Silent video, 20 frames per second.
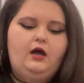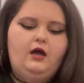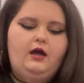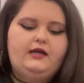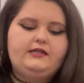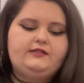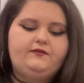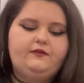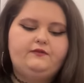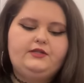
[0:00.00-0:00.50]

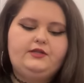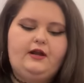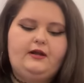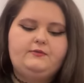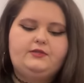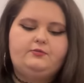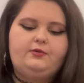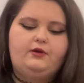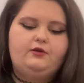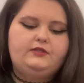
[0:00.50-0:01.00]
Has 15
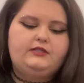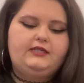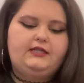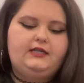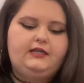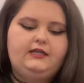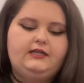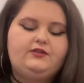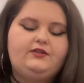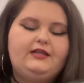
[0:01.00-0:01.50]
grams of
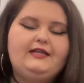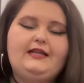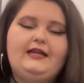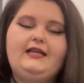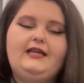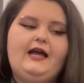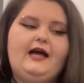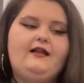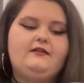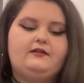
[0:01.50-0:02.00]
protein. It's only
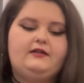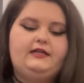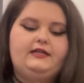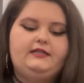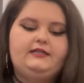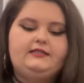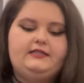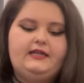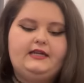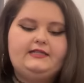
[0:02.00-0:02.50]
90
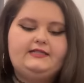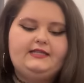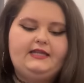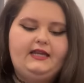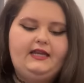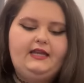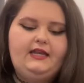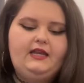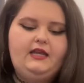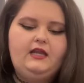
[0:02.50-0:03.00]
calories. It's
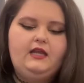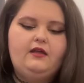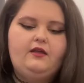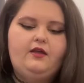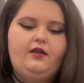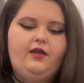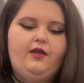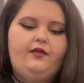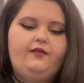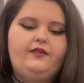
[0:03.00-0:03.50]
in
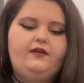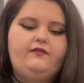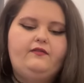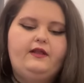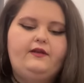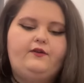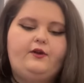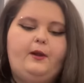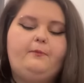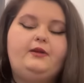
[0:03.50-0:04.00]
the
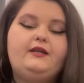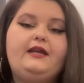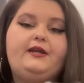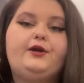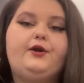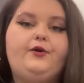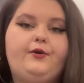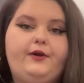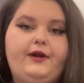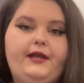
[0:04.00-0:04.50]
flavor banana
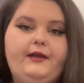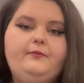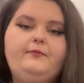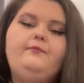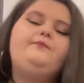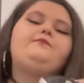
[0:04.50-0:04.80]
cream.